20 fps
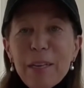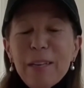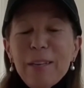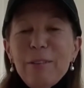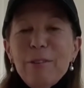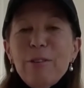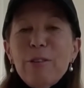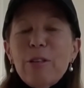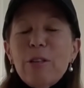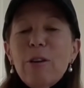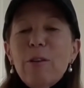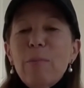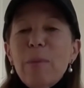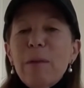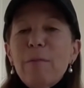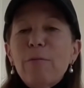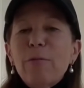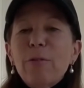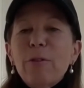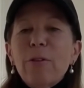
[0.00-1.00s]
me on your show,
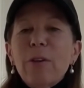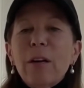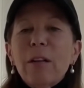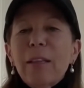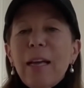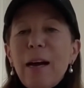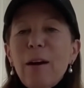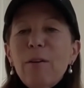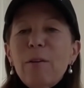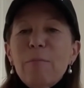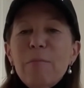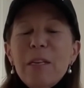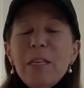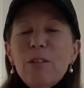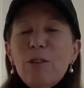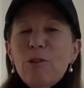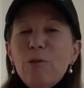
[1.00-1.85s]
but for allowing me